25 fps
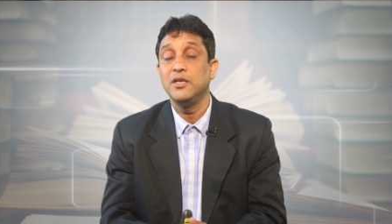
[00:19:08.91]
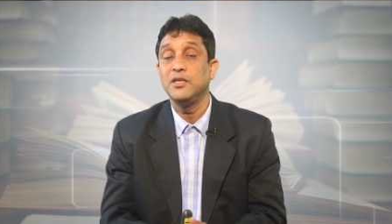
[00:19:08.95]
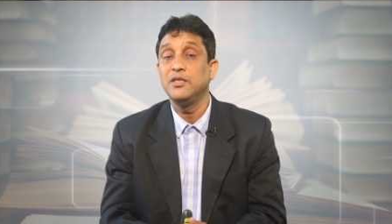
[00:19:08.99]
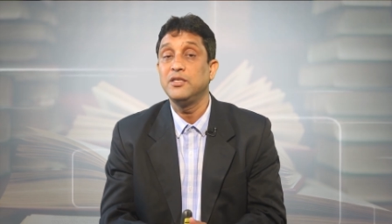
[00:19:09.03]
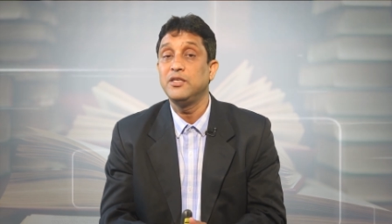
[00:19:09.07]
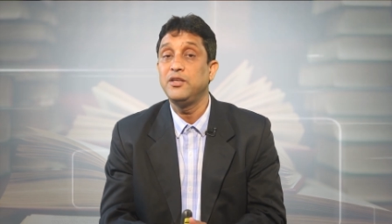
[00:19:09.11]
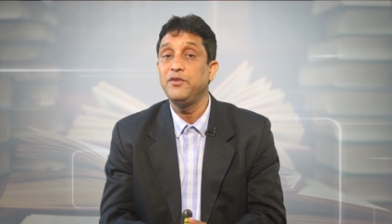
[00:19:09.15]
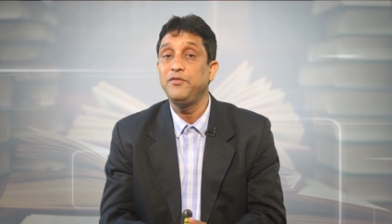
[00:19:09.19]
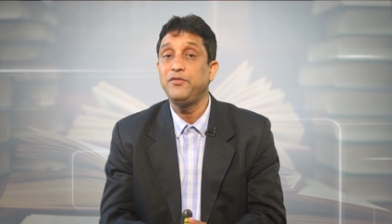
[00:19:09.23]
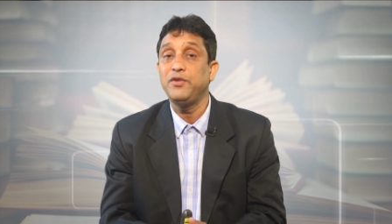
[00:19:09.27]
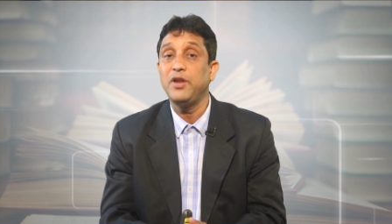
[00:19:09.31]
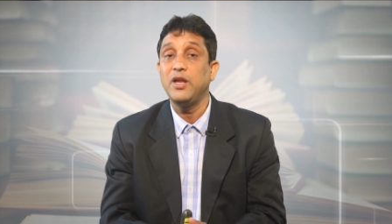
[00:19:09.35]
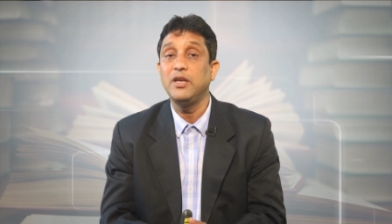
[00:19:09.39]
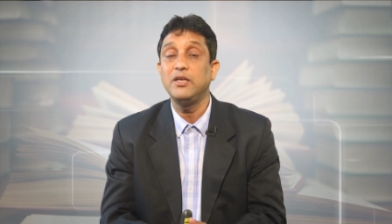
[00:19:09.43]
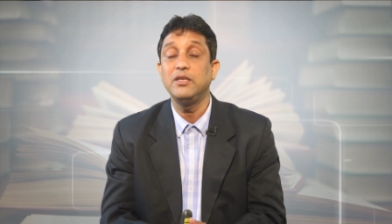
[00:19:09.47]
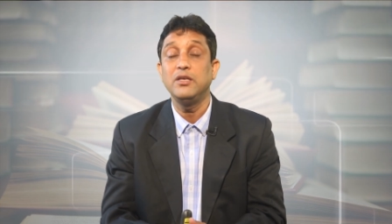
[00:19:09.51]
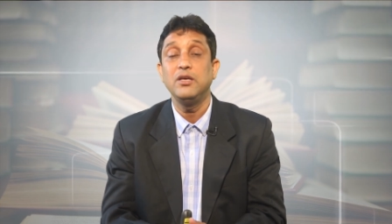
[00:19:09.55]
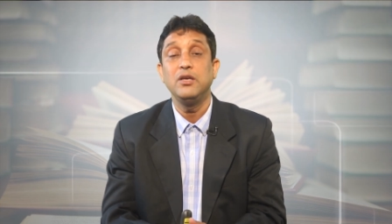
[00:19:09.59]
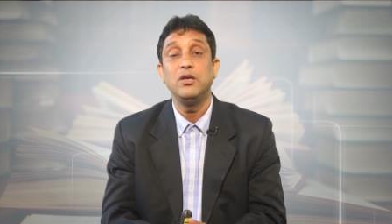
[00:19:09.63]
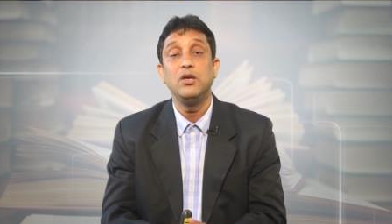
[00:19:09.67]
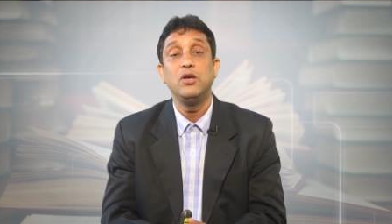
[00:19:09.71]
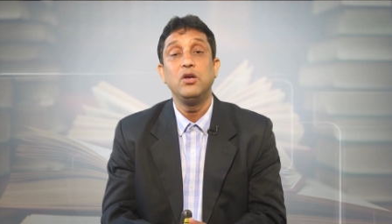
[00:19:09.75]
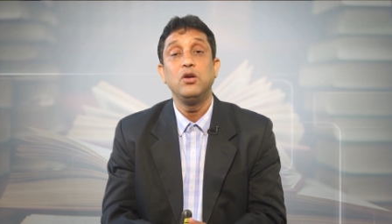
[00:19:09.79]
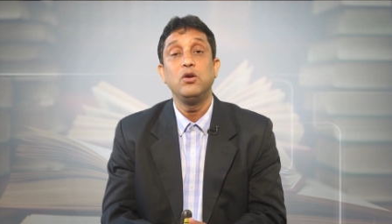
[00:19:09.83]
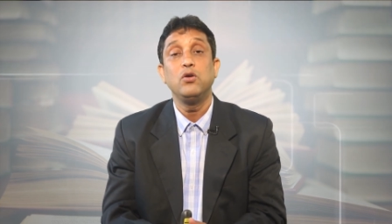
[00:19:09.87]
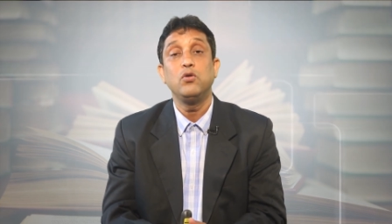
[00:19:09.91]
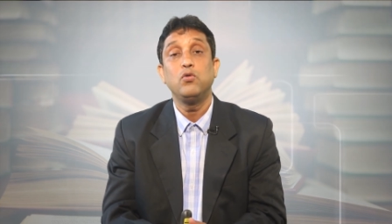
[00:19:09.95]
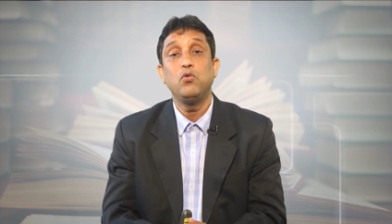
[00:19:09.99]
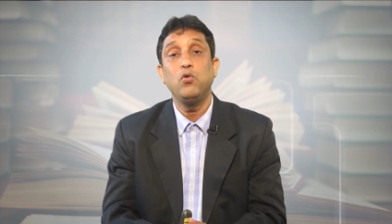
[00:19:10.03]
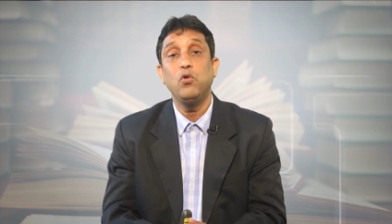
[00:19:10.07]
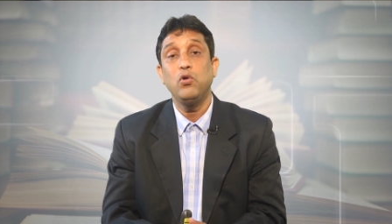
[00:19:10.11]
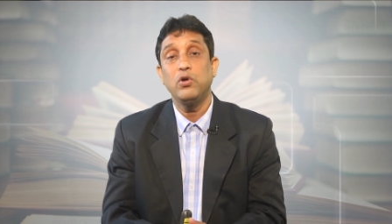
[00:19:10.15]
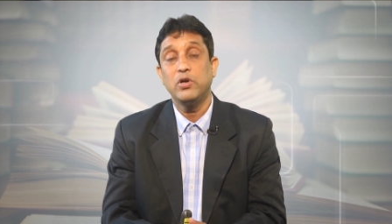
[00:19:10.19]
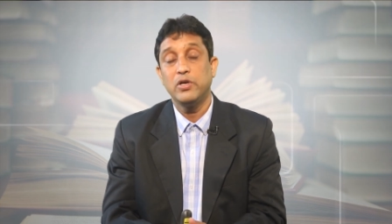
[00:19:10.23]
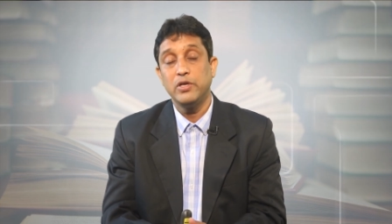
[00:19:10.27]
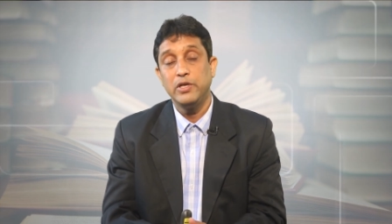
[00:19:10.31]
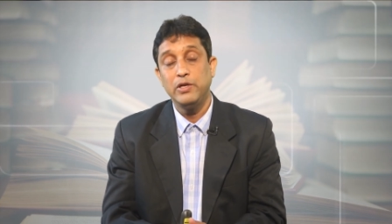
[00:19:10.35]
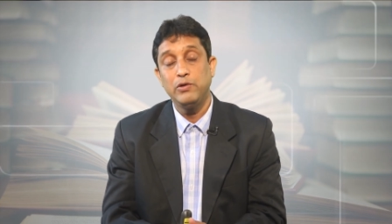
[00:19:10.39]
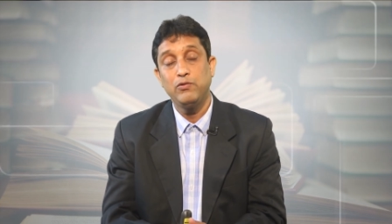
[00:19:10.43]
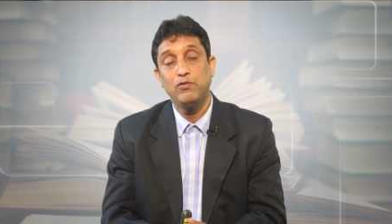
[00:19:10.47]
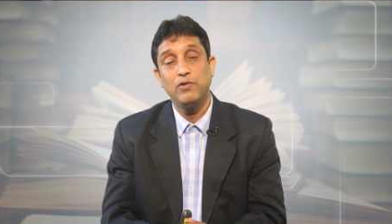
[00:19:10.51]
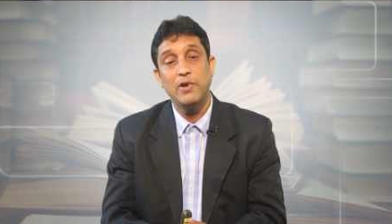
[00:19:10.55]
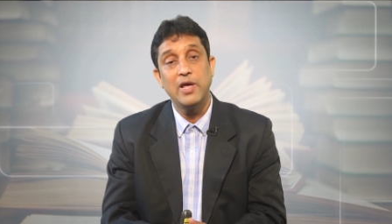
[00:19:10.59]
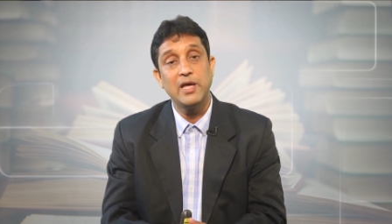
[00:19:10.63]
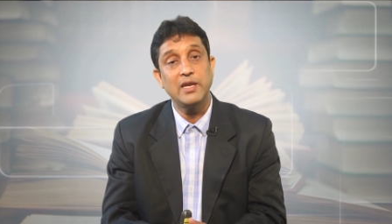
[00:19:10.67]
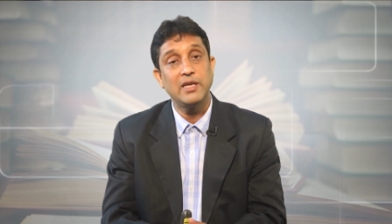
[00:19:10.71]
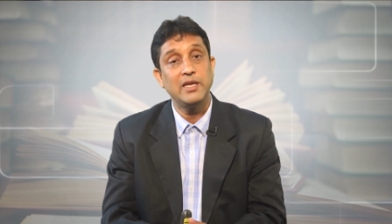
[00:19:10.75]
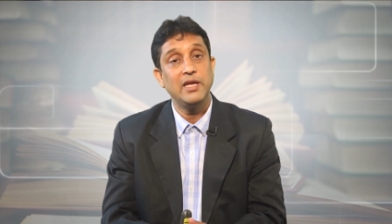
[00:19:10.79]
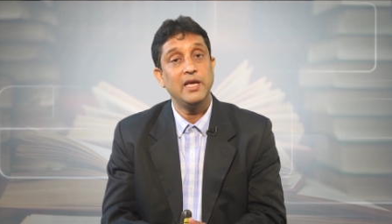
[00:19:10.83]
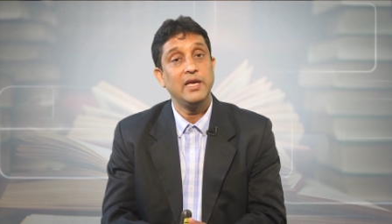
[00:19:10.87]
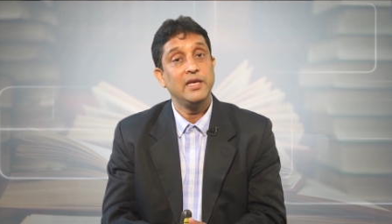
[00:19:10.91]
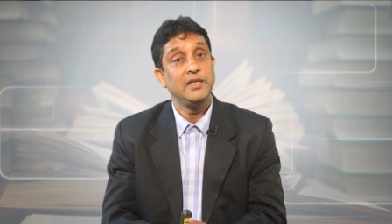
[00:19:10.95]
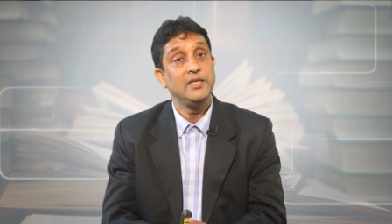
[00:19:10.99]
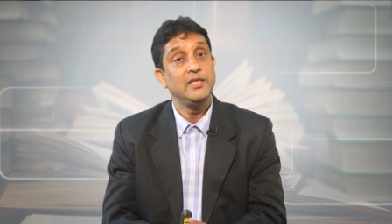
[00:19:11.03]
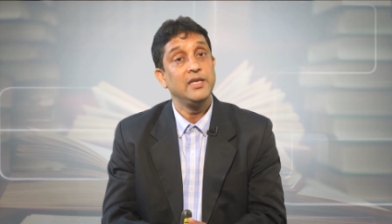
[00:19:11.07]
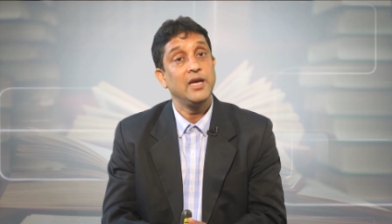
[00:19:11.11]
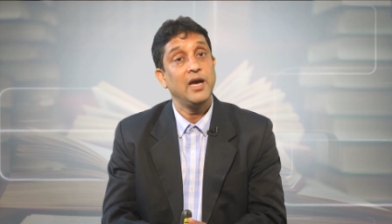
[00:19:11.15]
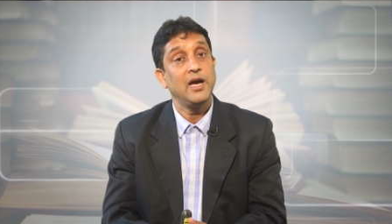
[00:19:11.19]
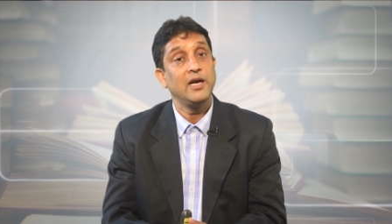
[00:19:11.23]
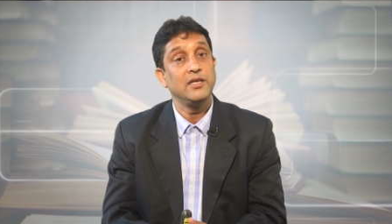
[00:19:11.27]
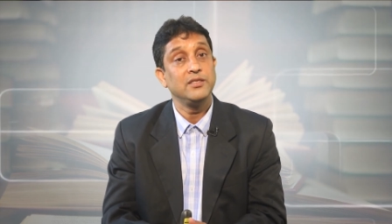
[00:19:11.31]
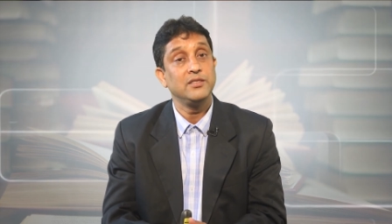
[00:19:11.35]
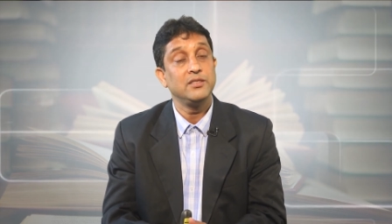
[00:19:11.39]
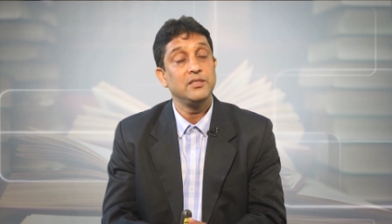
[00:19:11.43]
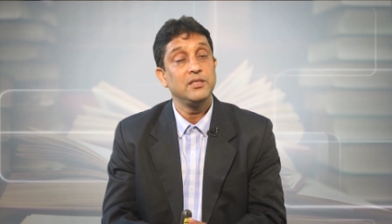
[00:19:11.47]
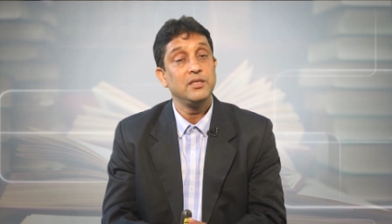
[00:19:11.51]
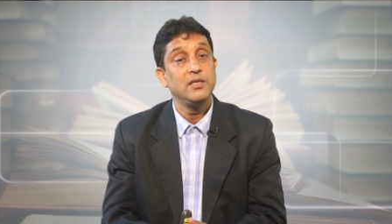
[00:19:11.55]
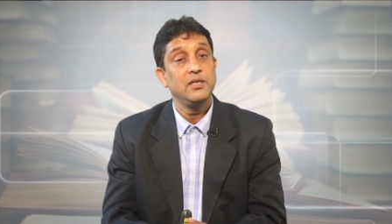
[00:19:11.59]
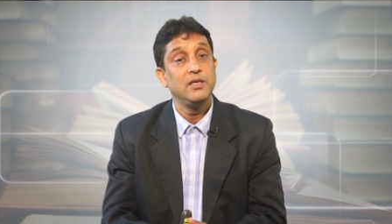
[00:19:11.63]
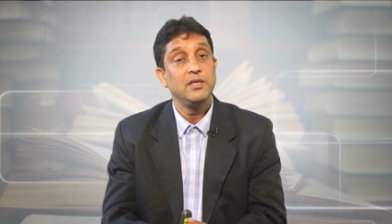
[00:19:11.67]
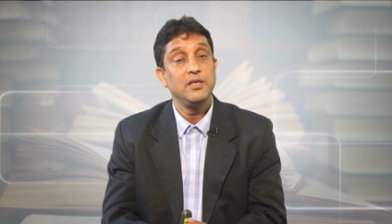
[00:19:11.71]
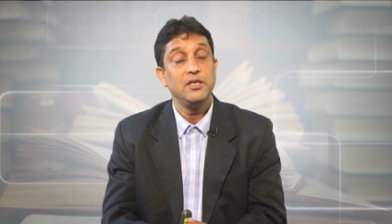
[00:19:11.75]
in different co-curricular areas.